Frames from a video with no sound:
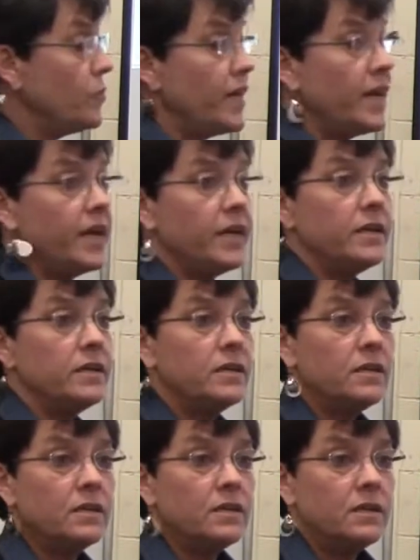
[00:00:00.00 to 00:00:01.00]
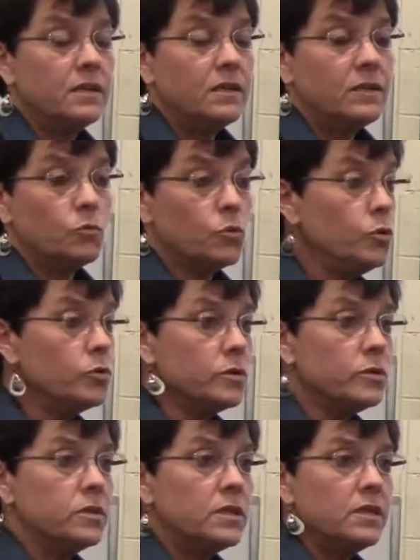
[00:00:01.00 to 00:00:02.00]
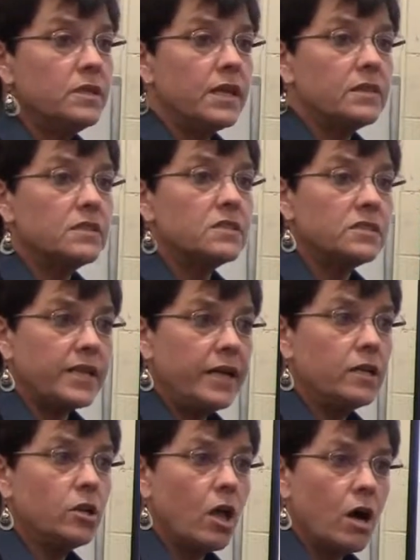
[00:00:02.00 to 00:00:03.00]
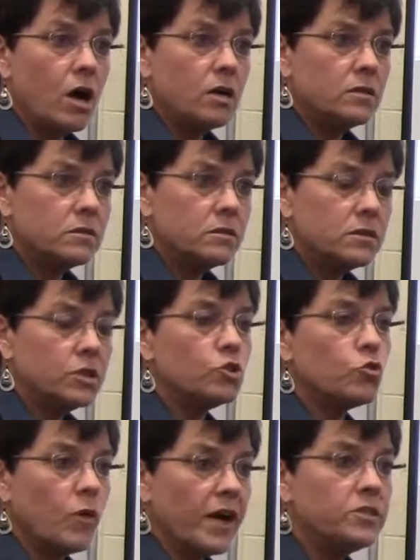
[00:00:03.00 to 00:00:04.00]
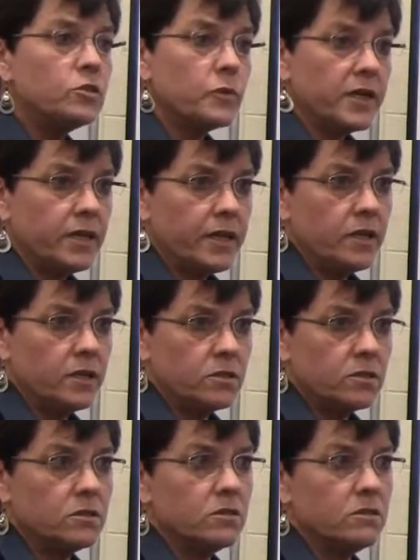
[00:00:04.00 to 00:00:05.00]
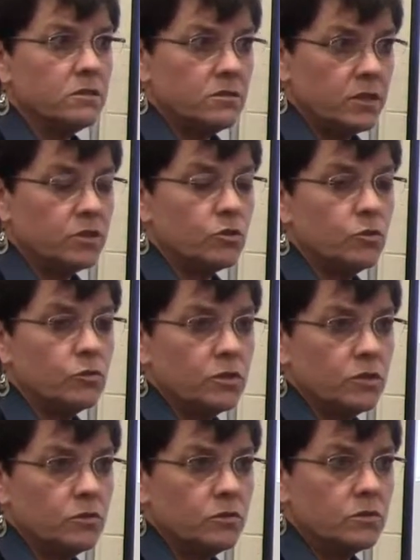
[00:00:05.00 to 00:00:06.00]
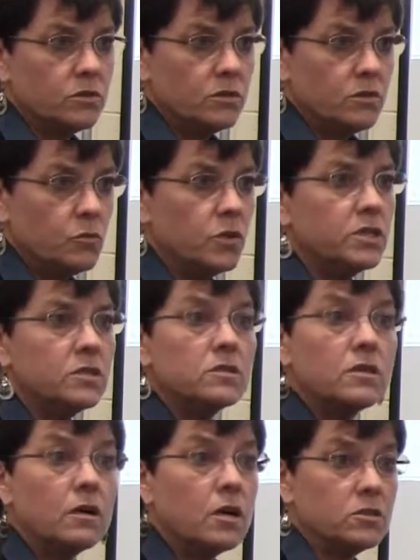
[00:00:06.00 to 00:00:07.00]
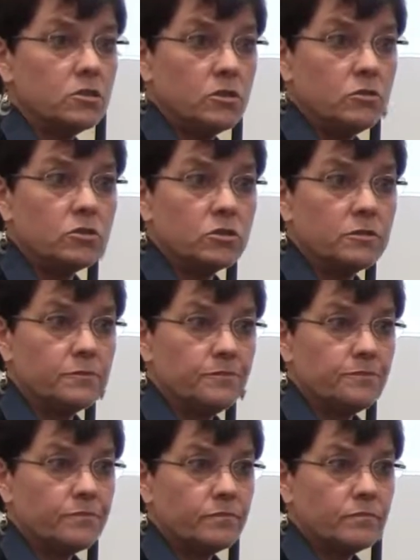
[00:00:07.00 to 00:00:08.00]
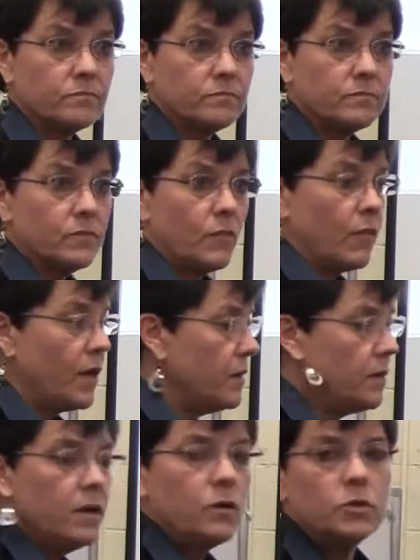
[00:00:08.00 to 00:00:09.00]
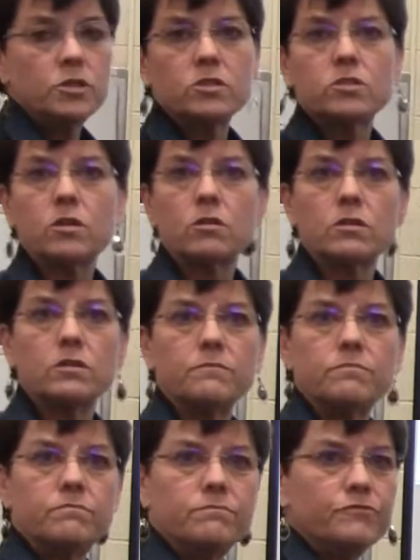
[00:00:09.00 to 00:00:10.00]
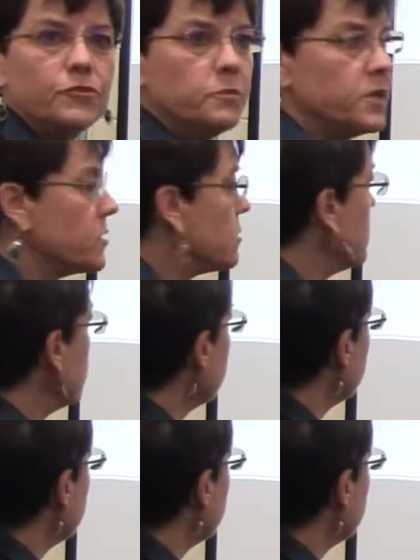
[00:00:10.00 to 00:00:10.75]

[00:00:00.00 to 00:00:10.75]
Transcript: they ruled that the state law that tried to regulate guns in school zones was unconstitutional. Okay? We just started a few minutes ago.